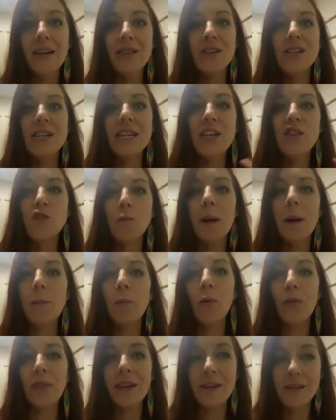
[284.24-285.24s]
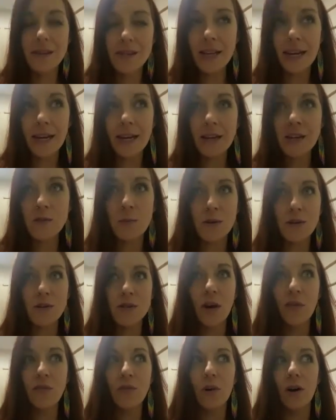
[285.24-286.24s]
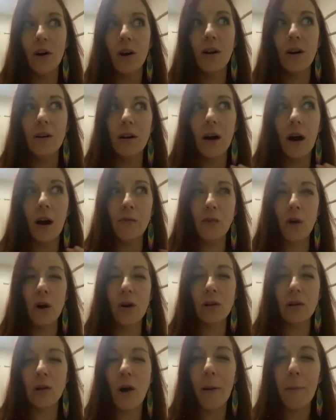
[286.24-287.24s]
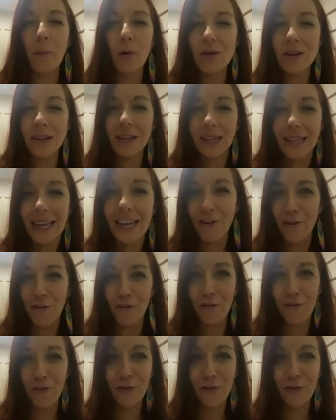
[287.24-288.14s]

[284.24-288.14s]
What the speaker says: to teach people these things because I've got a lot more to live.